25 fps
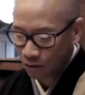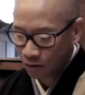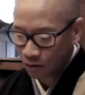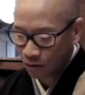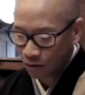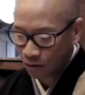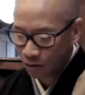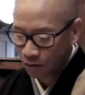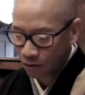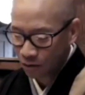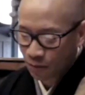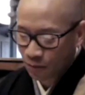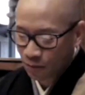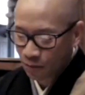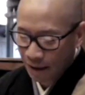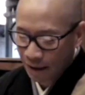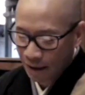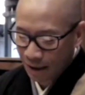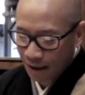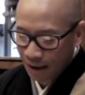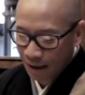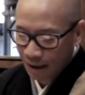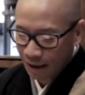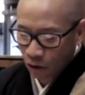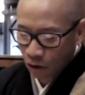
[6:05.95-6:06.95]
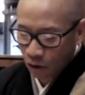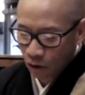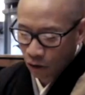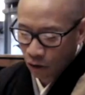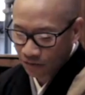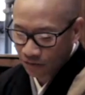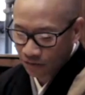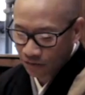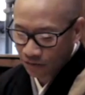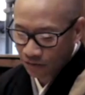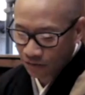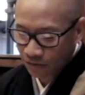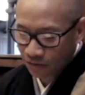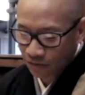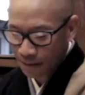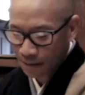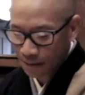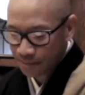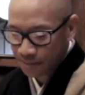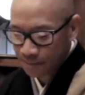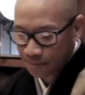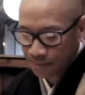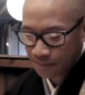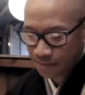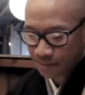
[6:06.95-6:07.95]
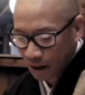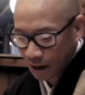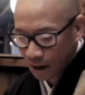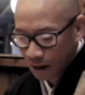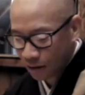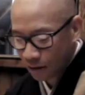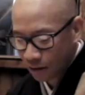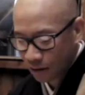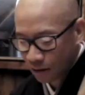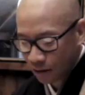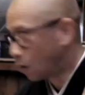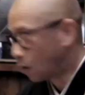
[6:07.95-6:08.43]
were to be engulfed and